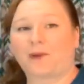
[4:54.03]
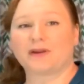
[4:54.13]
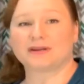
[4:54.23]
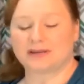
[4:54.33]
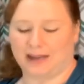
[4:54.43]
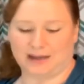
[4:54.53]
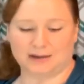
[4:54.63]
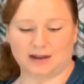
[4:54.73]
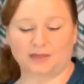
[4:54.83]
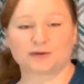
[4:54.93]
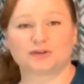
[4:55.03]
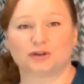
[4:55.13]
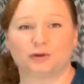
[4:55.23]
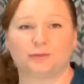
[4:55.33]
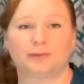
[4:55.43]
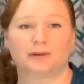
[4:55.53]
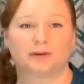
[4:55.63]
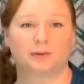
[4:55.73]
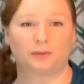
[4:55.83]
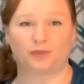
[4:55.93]
going to take another tube
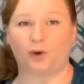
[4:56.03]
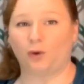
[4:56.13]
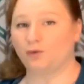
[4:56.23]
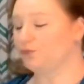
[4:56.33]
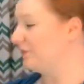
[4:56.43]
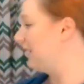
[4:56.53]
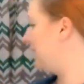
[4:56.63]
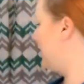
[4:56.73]
with the hole facing